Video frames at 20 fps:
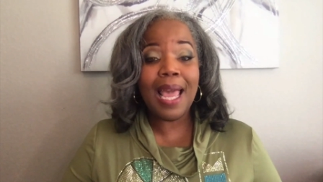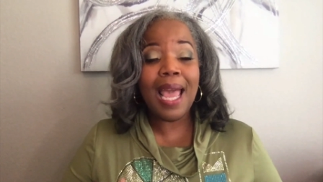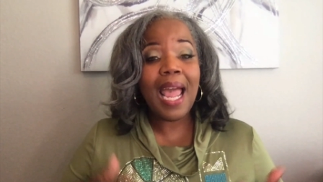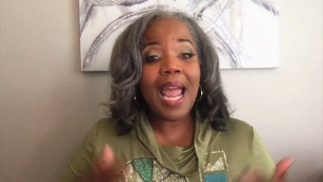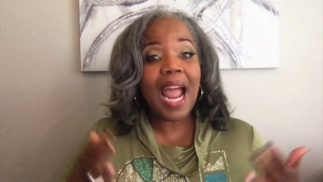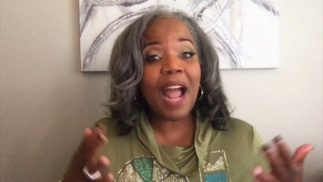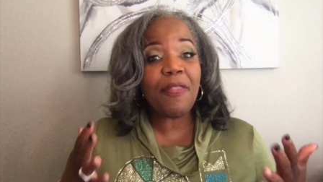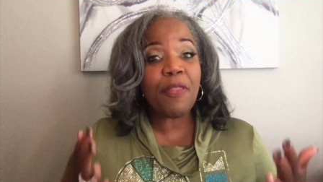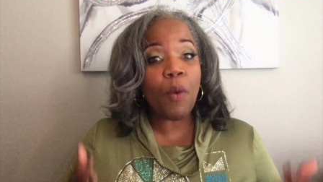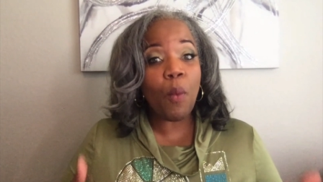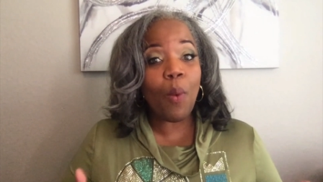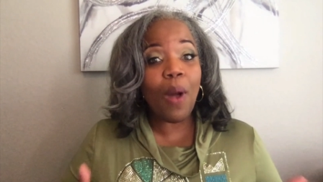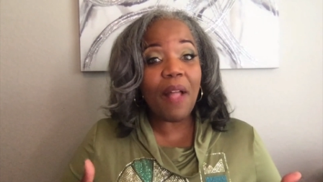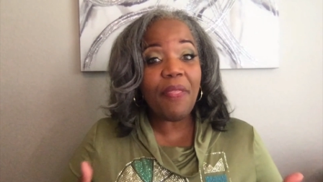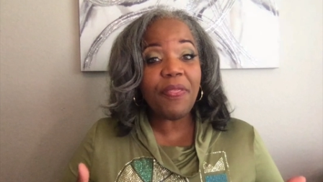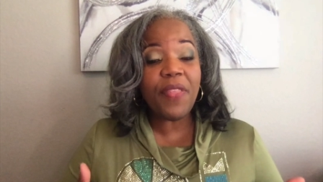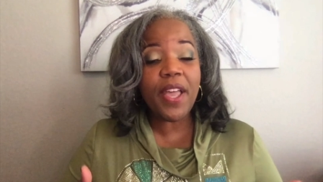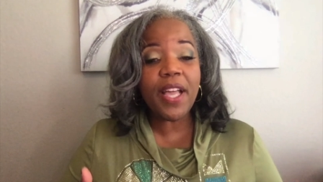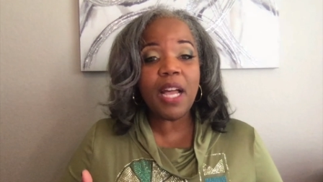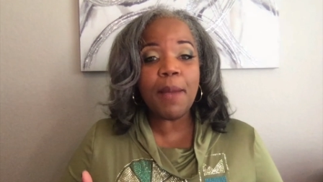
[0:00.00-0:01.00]
And the one
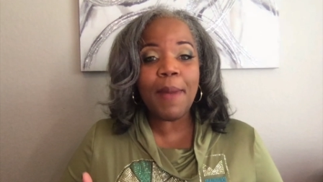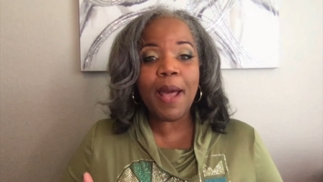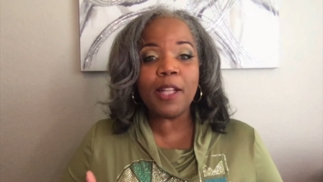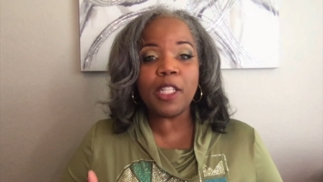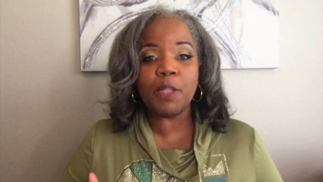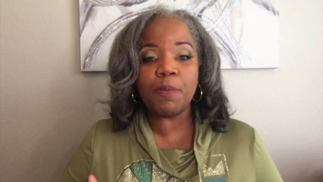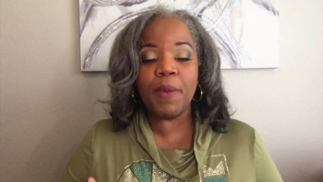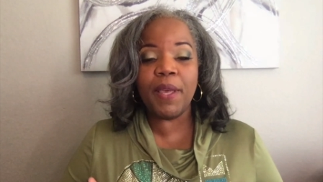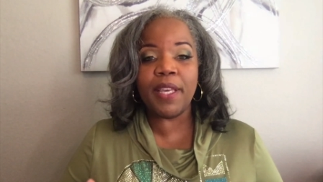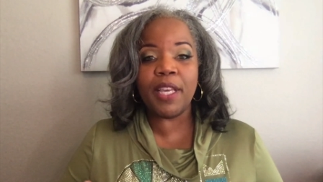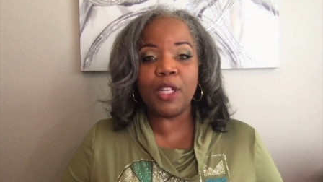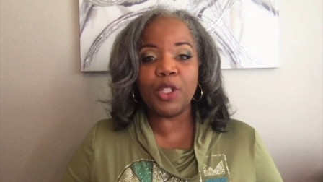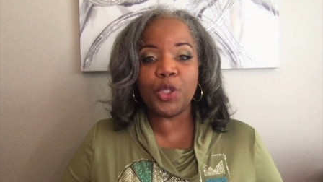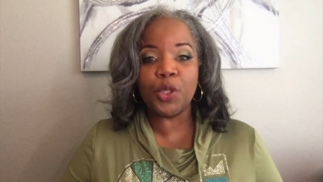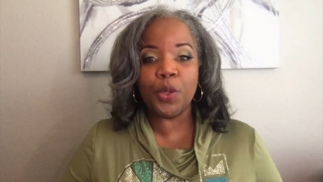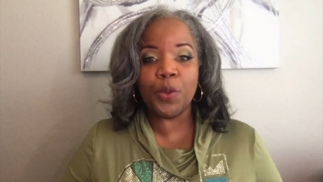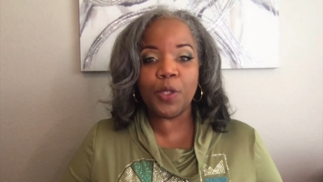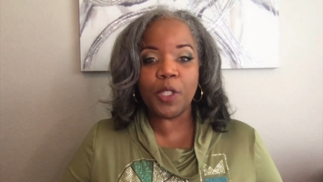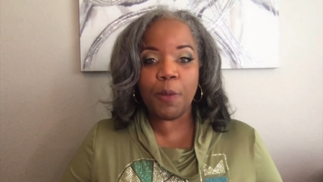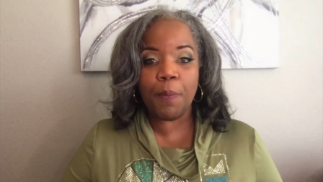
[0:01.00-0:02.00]
thing about speaking
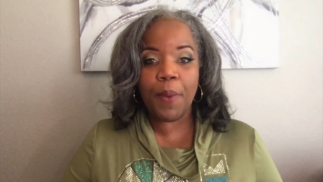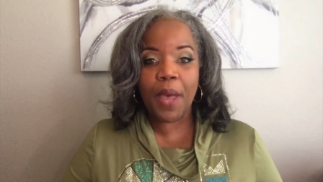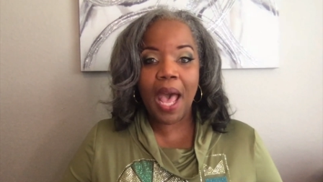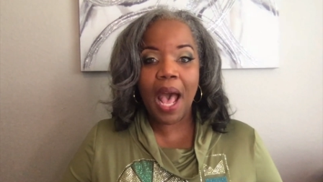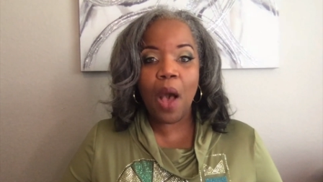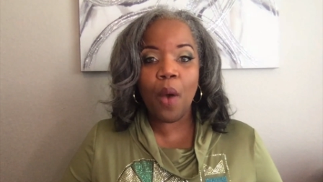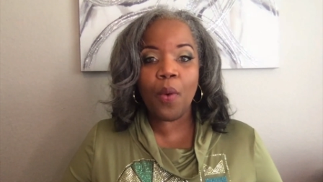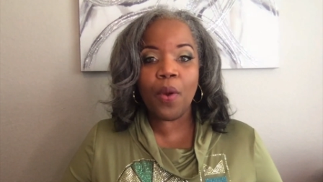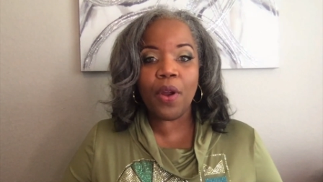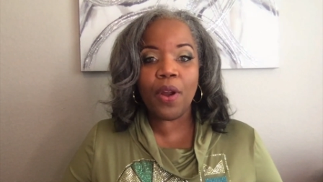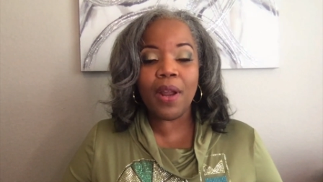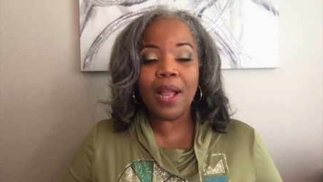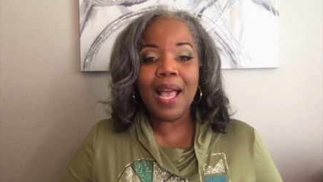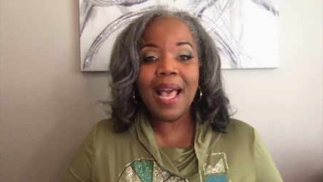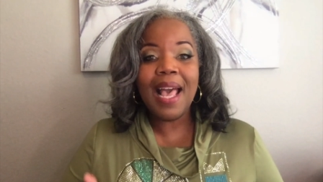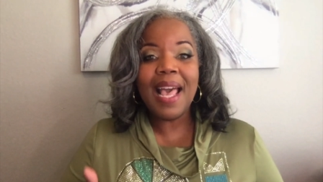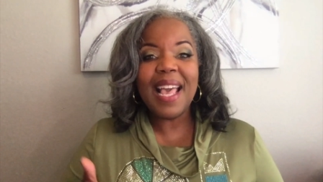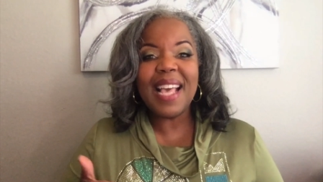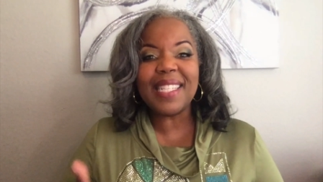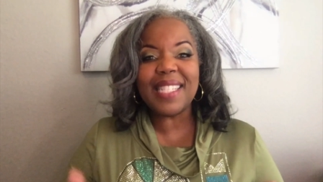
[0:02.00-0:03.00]
truth to power
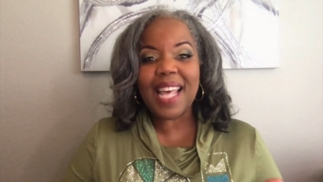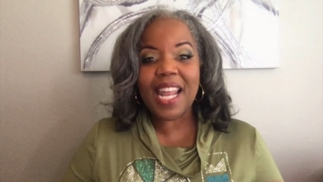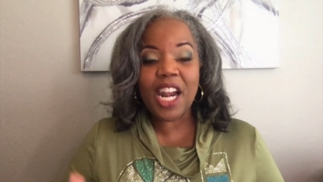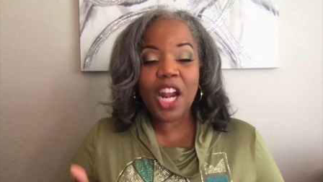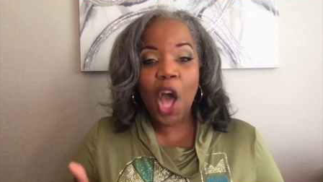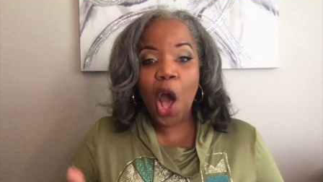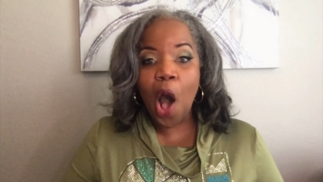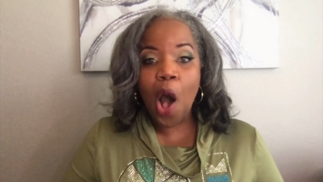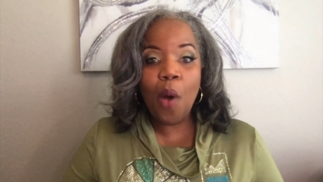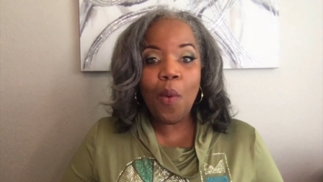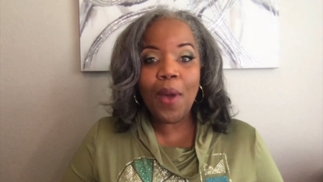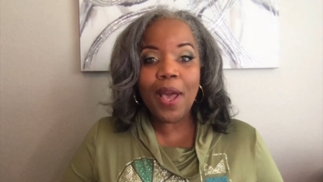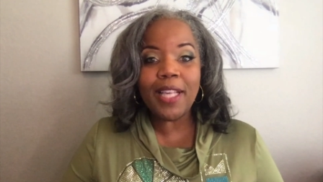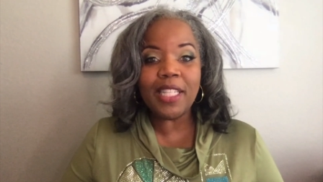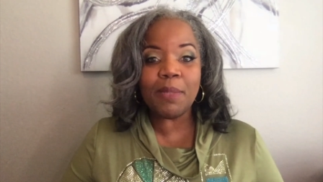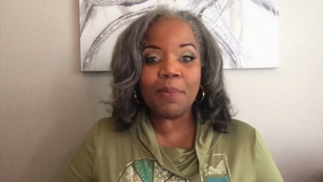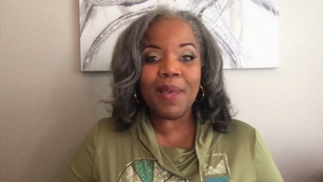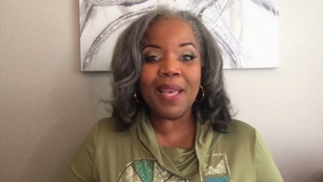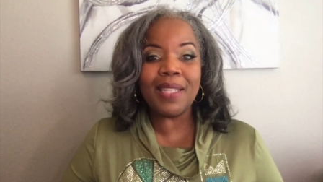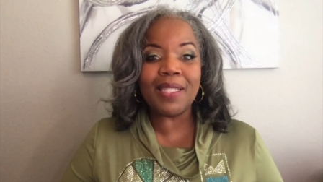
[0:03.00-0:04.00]
is that it always
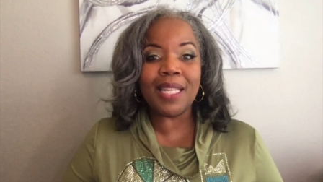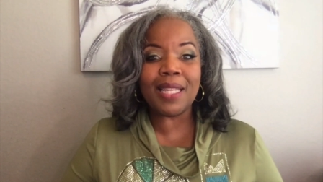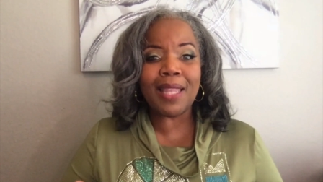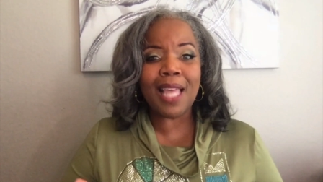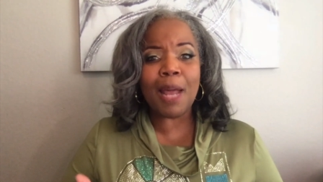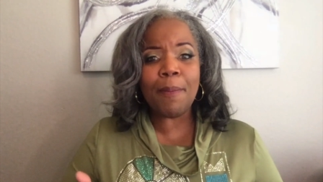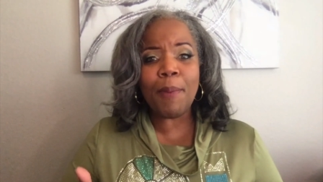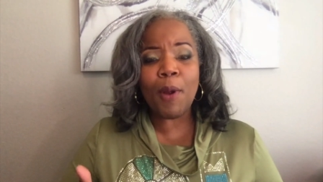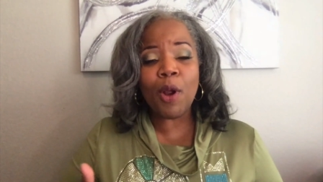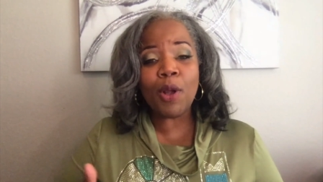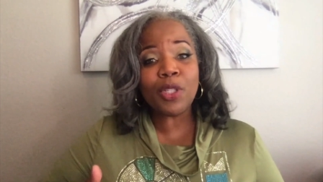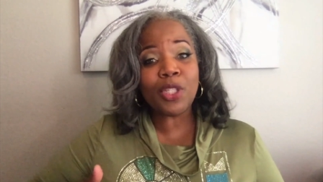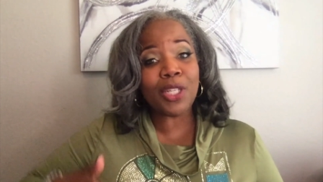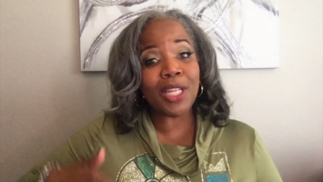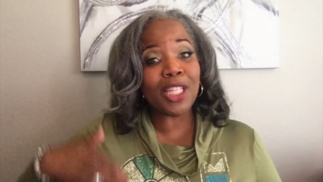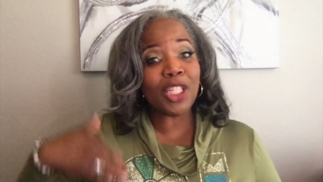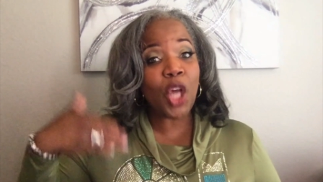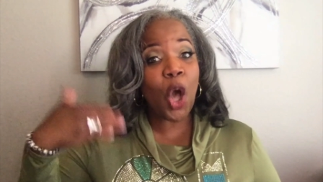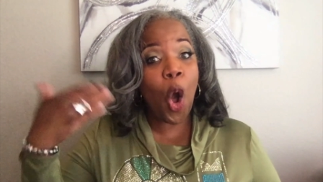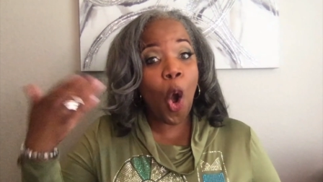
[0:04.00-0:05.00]
means that that person
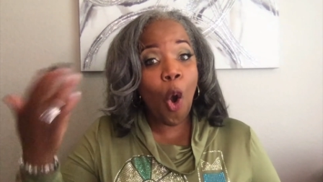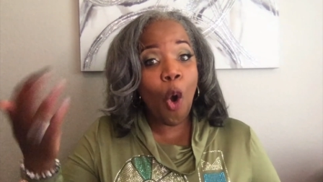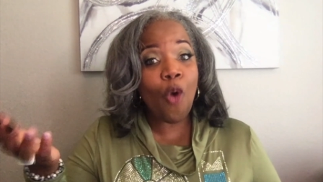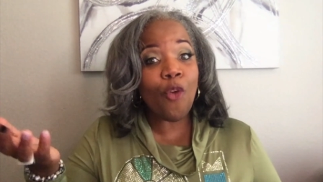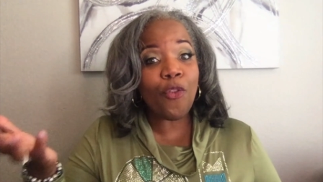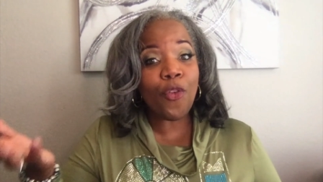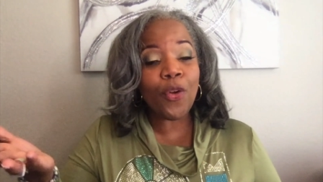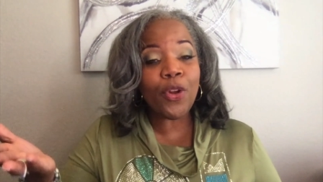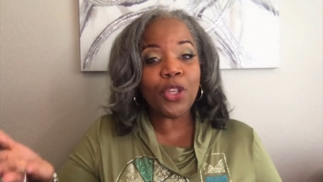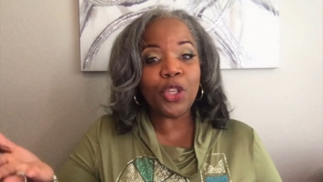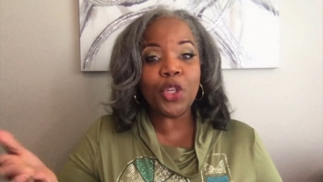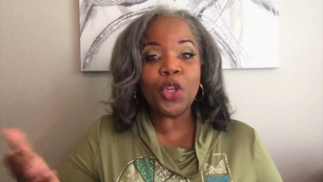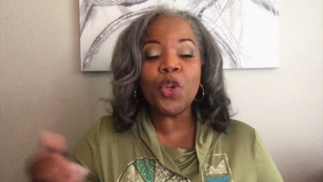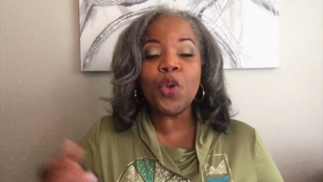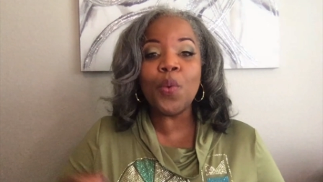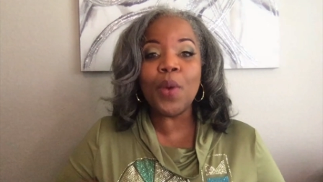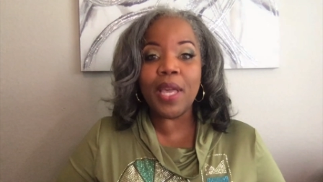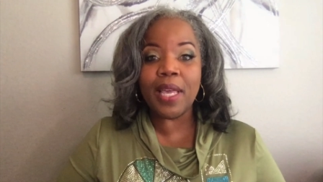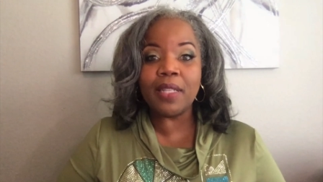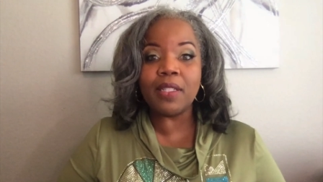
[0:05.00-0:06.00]
is over
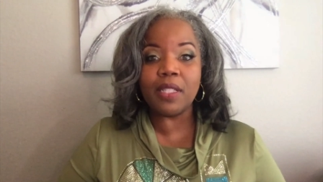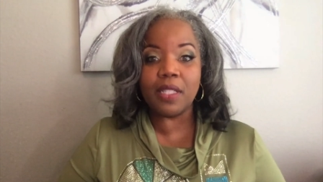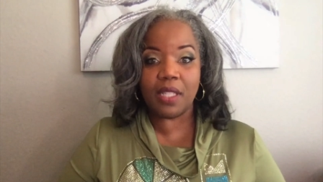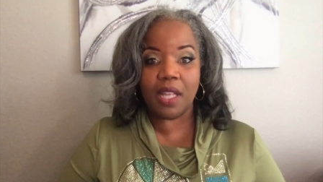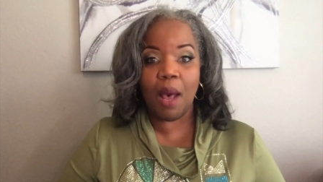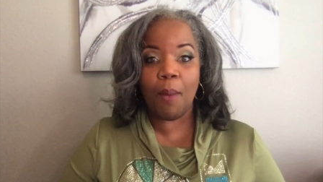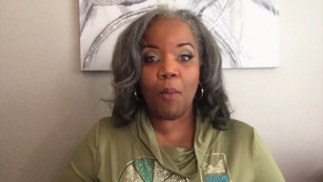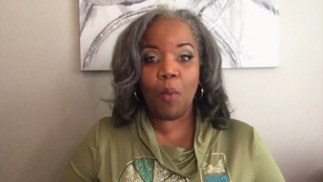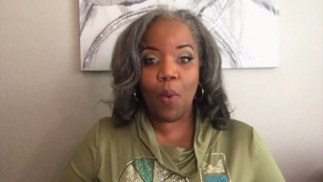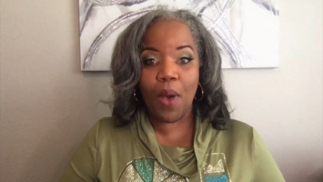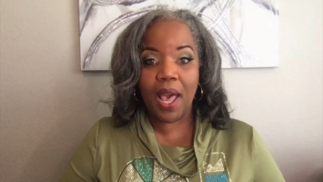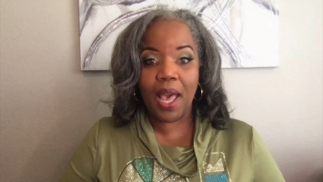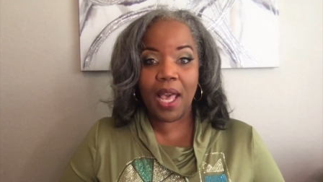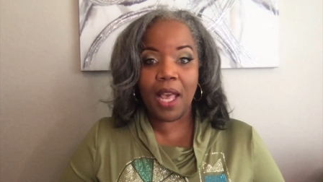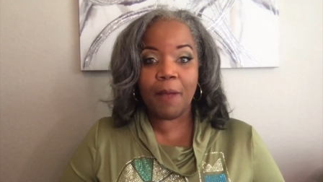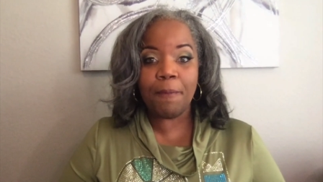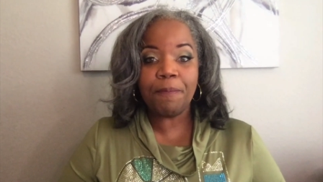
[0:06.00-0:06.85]
you in some way.